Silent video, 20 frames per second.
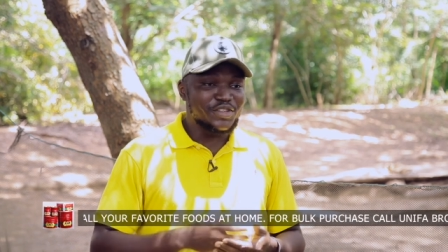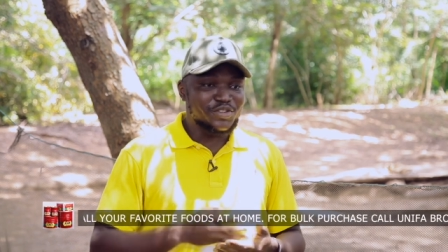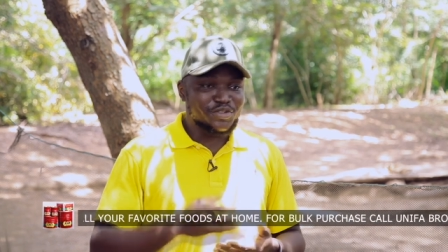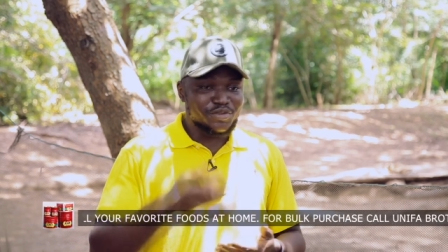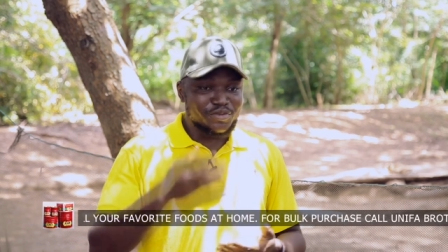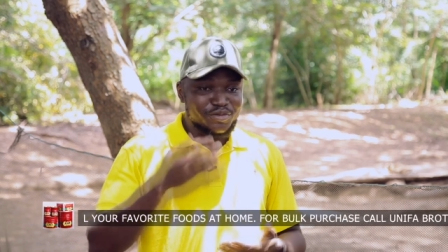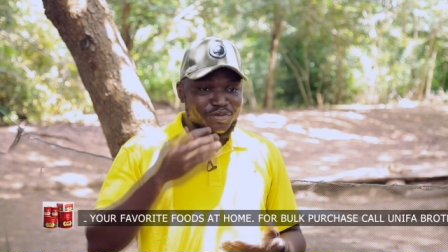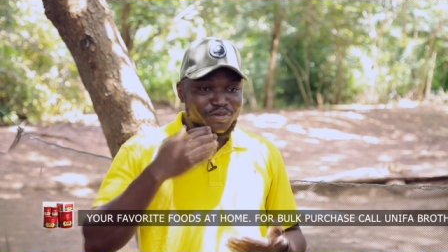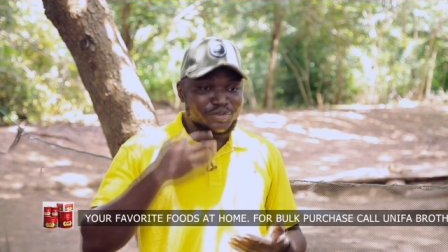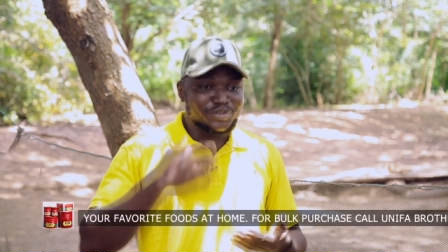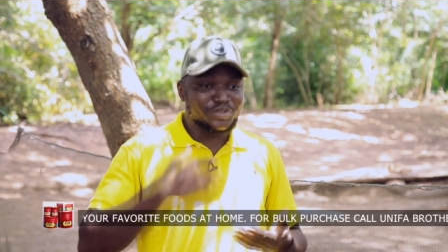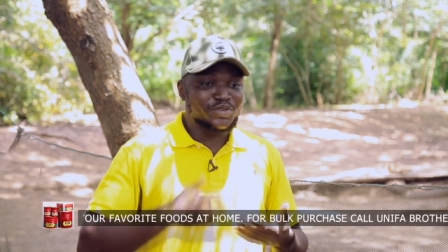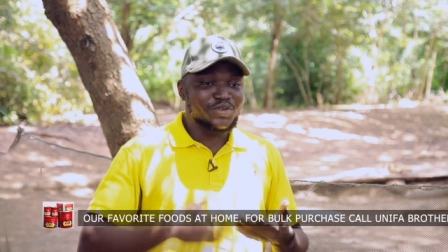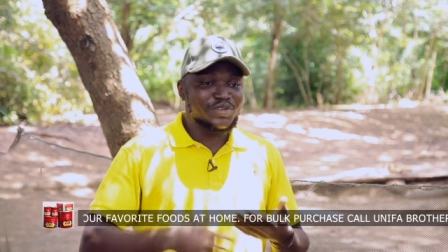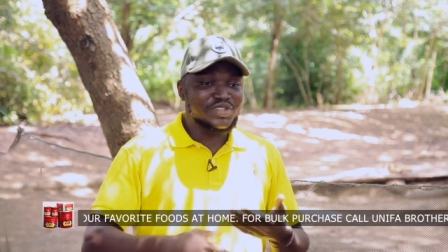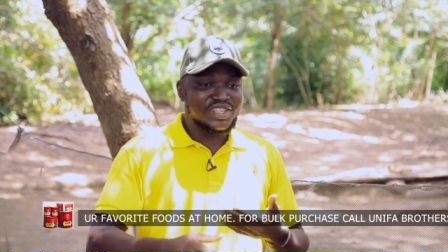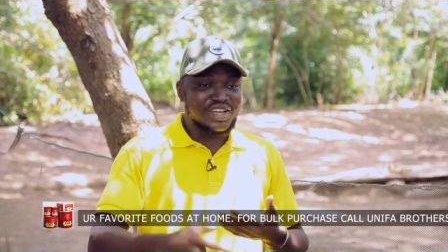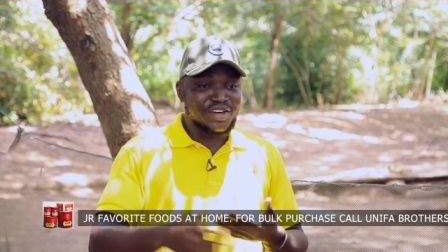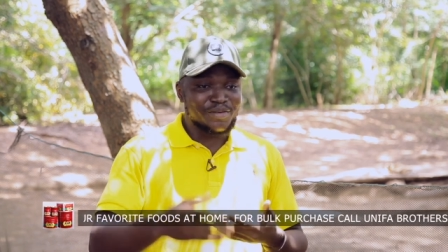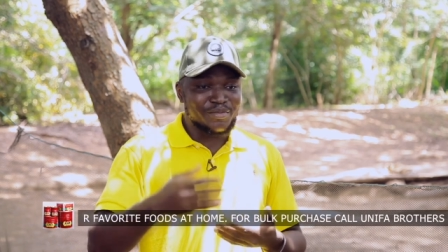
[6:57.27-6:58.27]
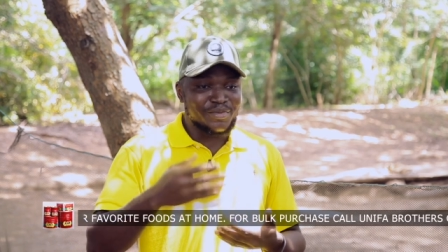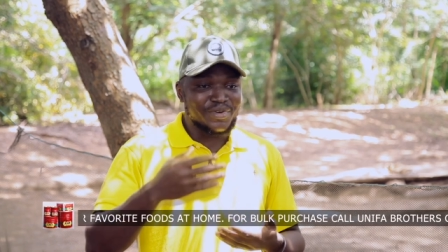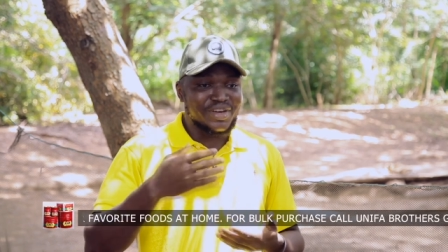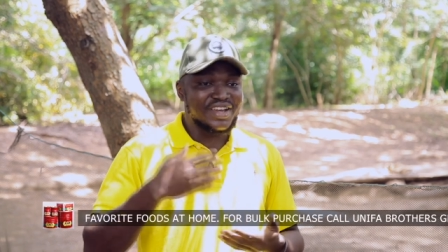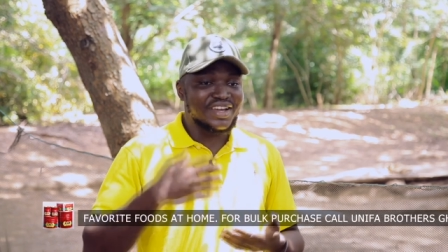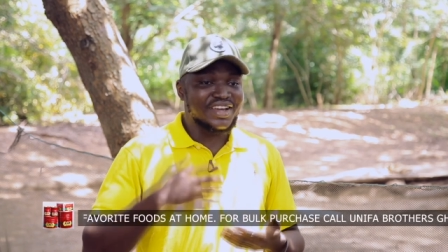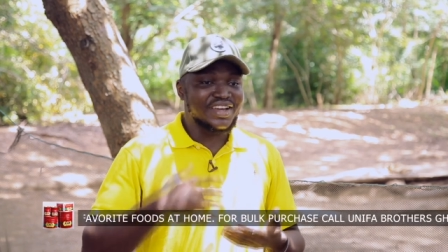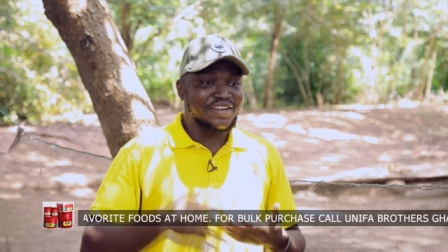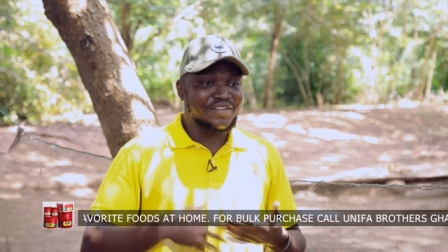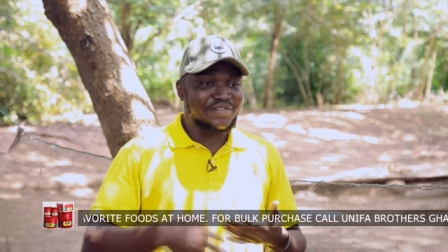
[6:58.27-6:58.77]
to do some
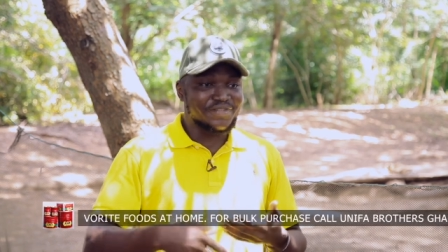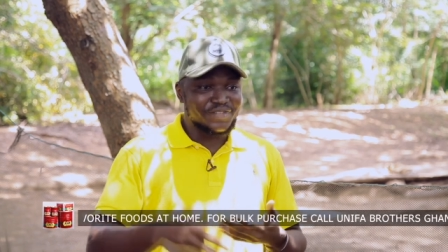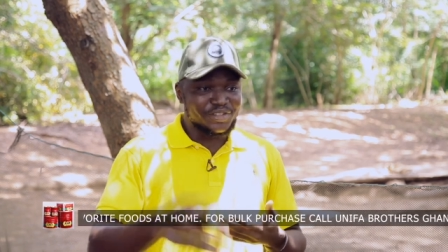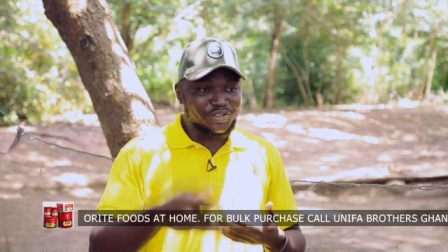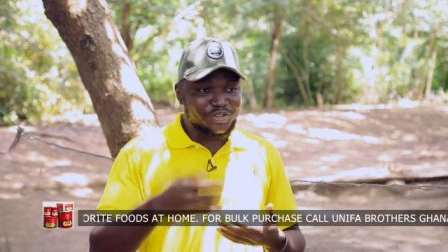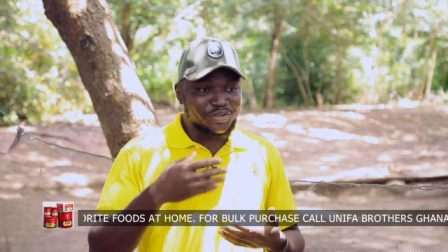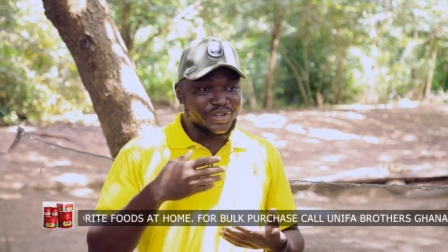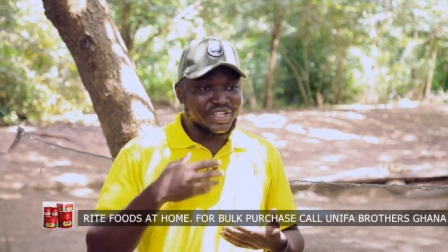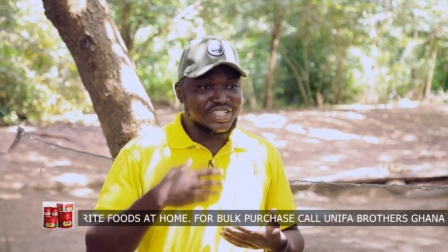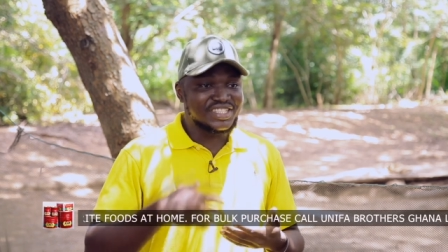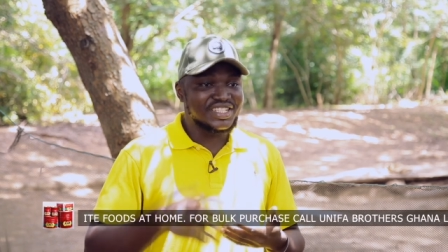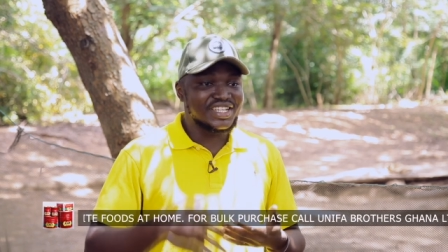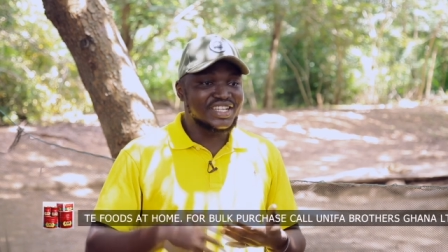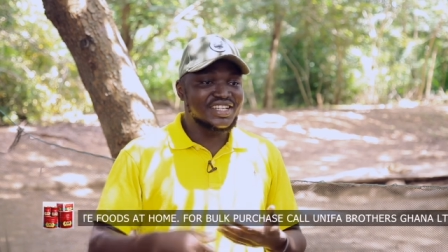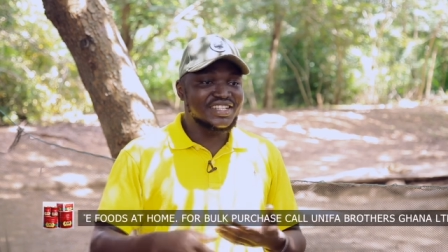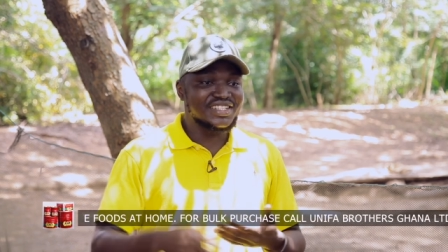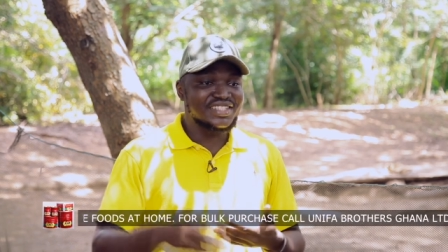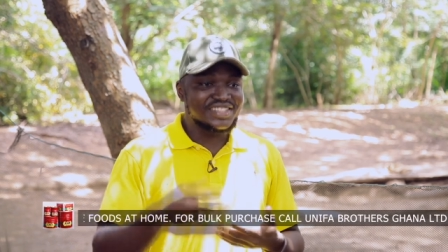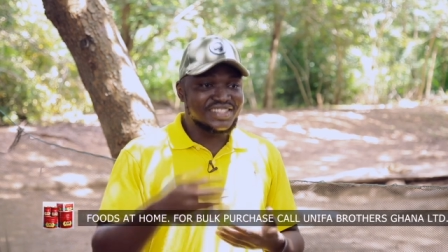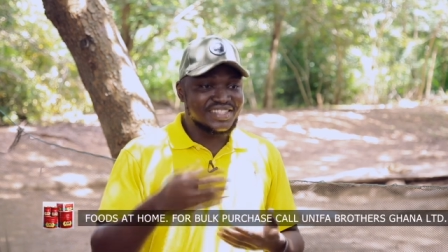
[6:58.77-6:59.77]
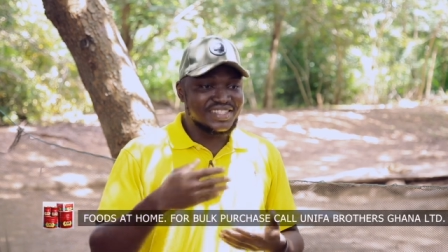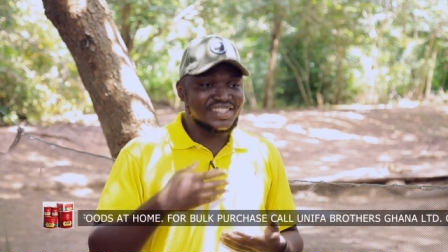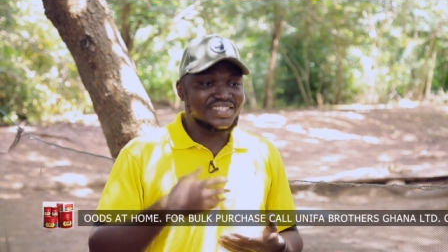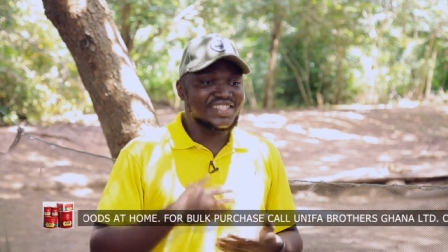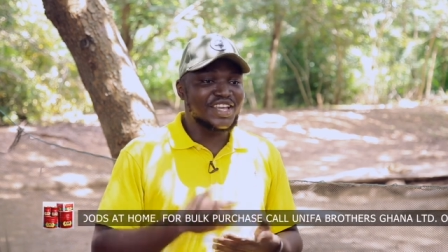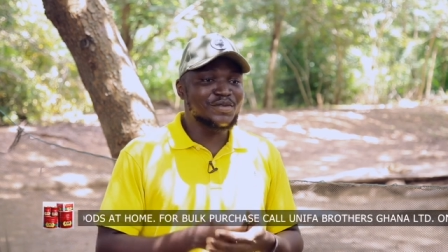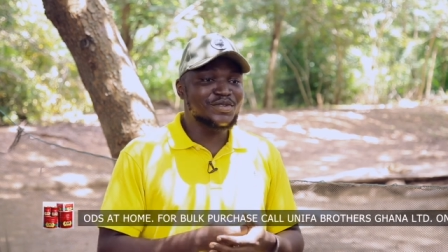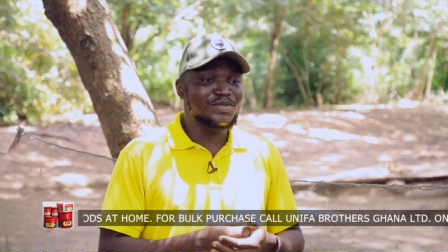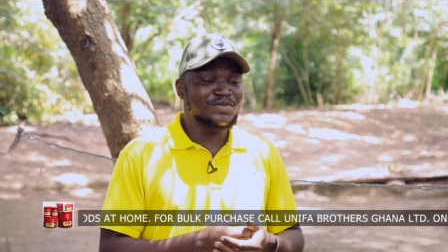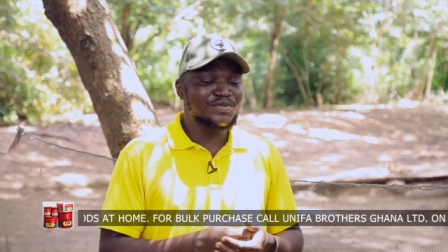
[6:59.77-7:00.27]
uh, filtration mm. systems